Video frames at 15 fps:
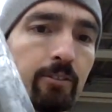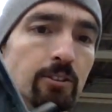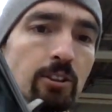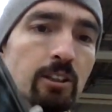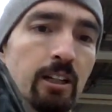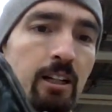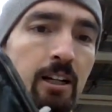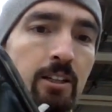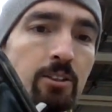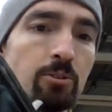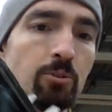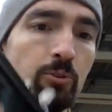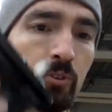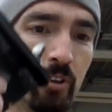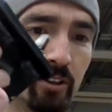You cannot
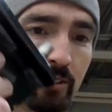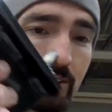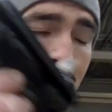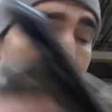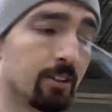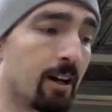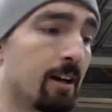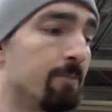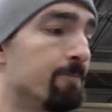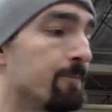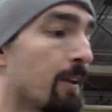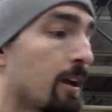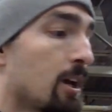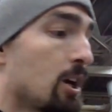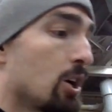use this design.
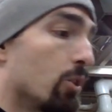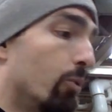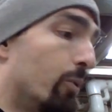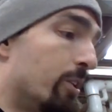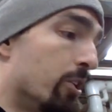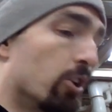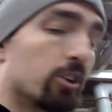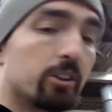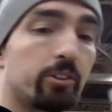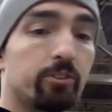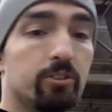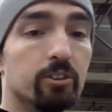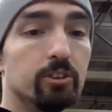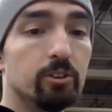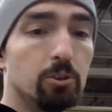We are
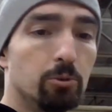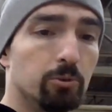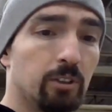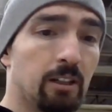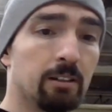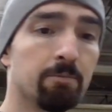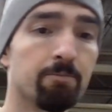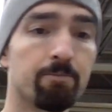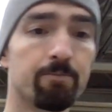still using